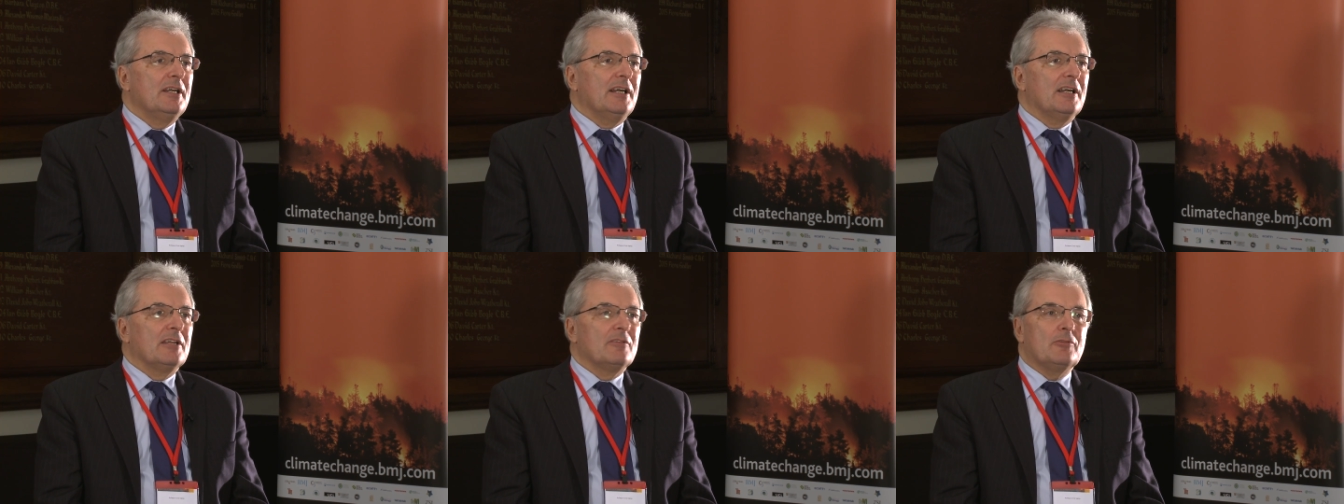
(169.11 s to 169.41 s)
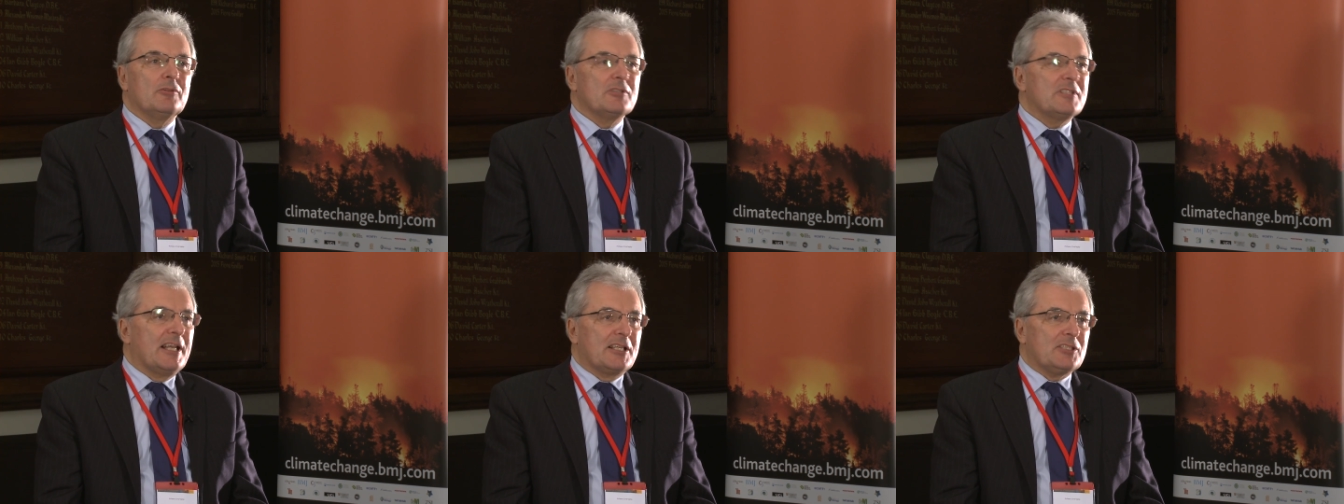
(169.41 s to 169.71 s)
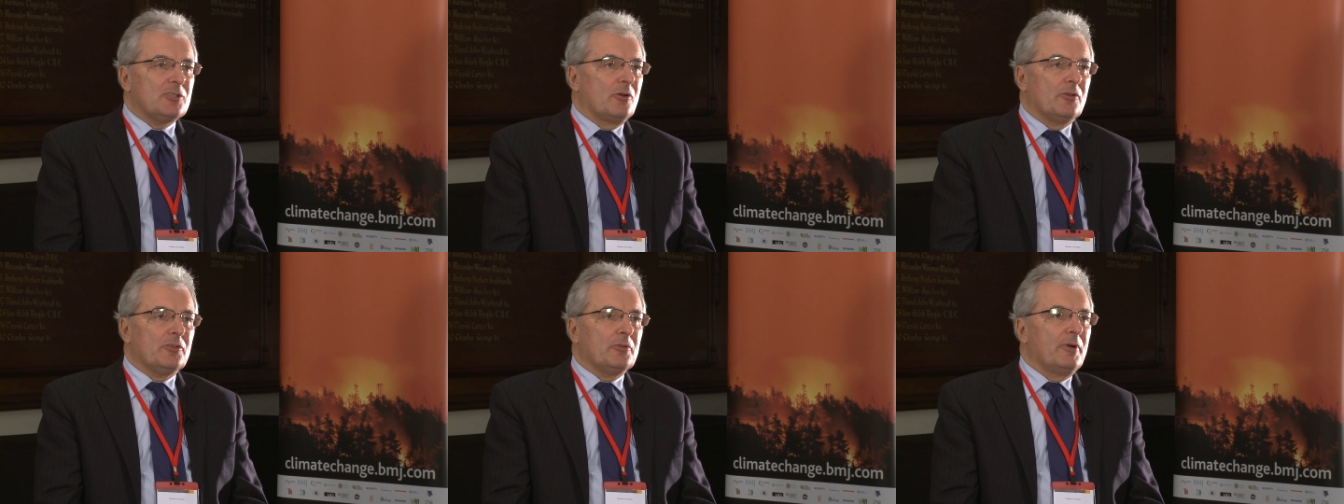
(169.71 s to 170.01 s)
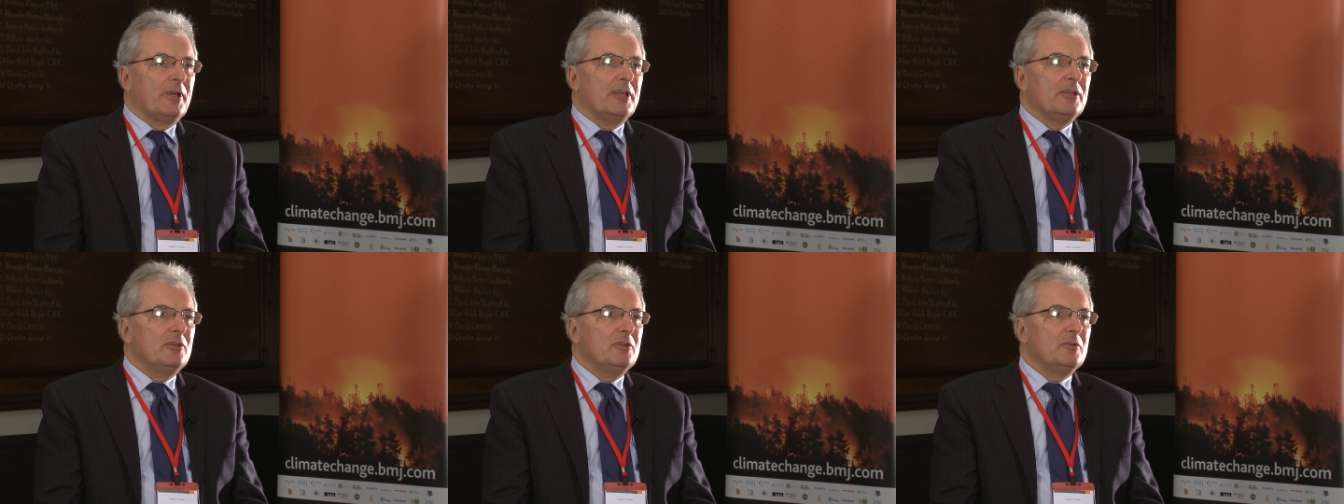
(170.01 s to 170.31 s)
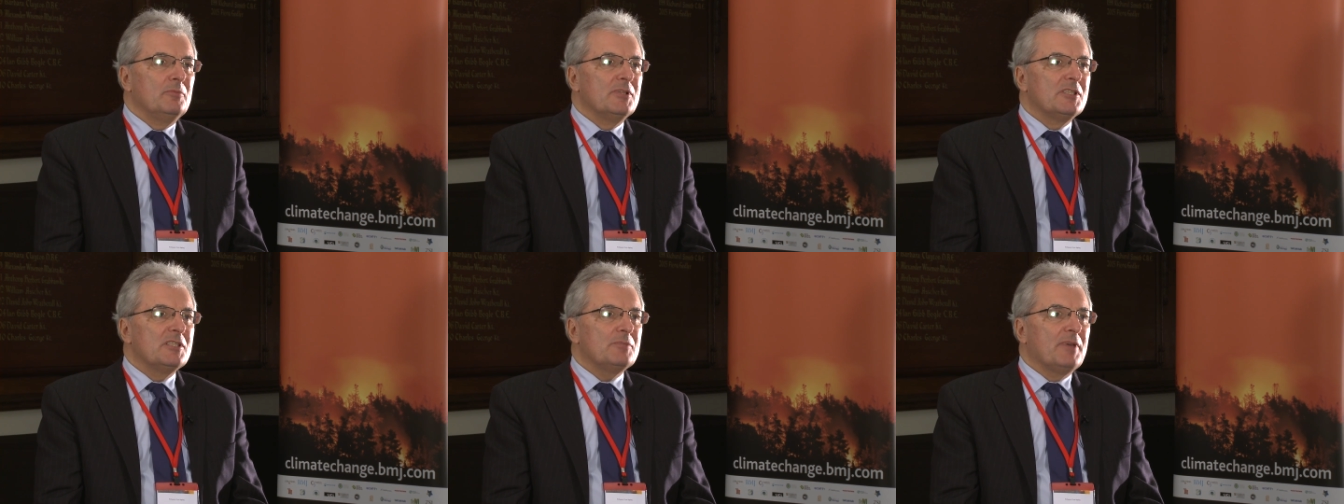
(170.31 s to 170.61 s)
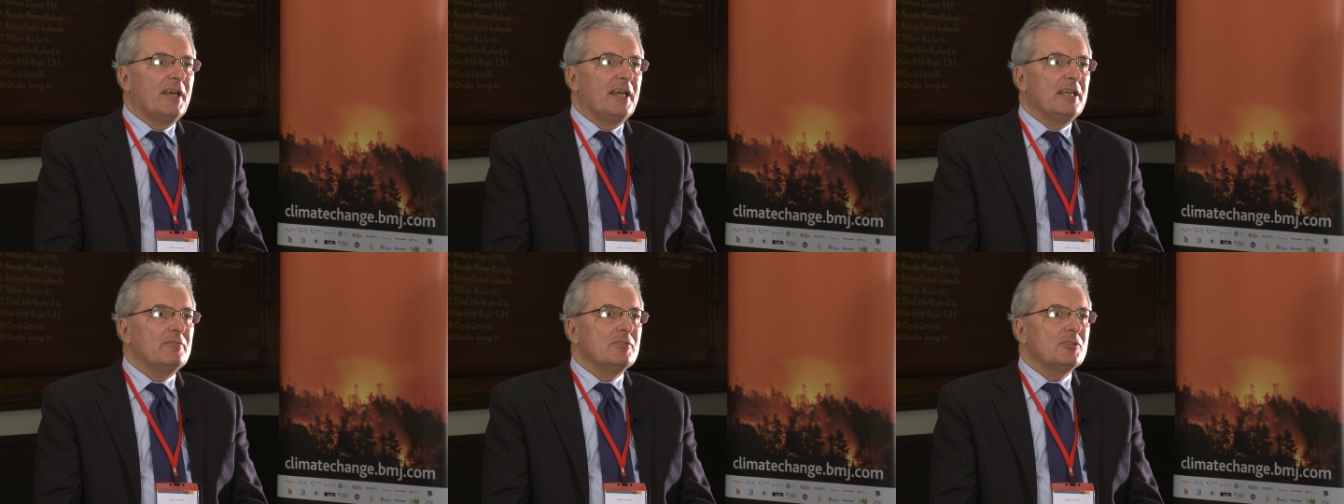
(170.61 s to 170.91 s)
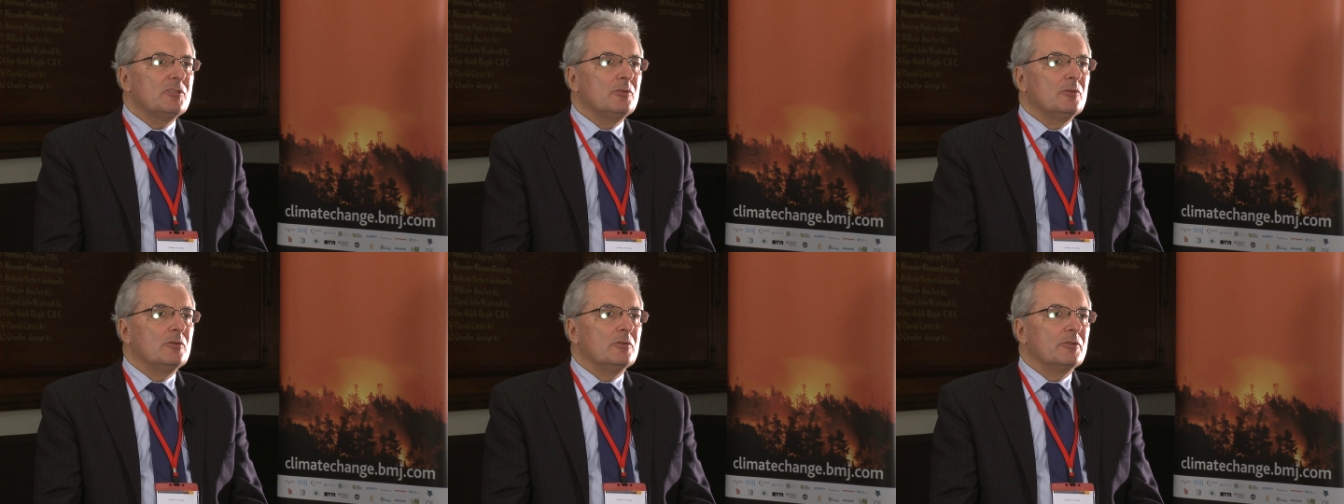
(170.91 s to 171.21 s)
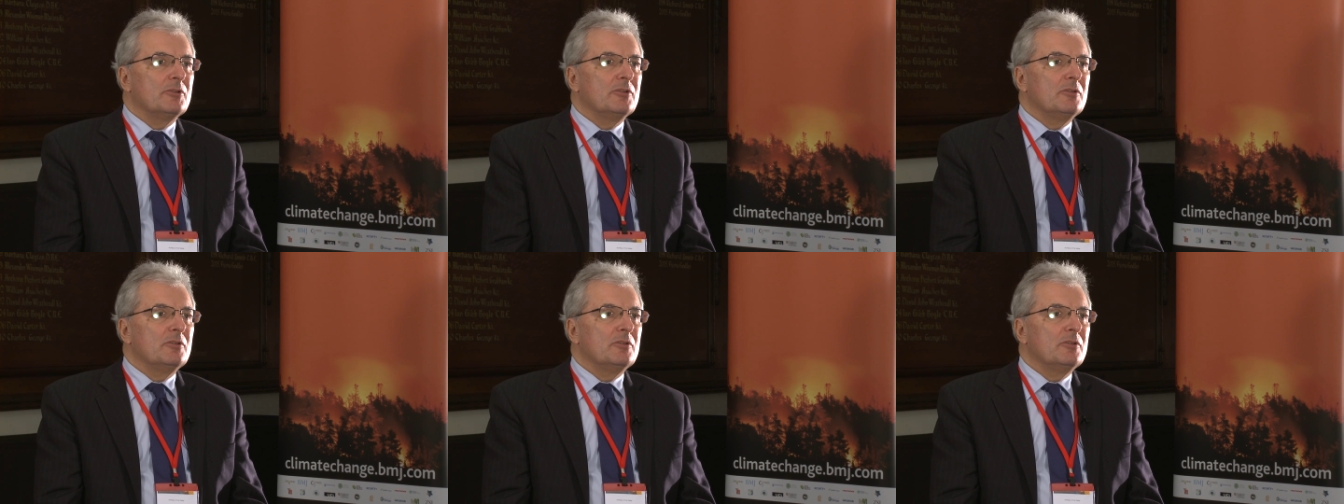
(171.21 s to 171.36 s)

And of course that's not the way humans behave at all.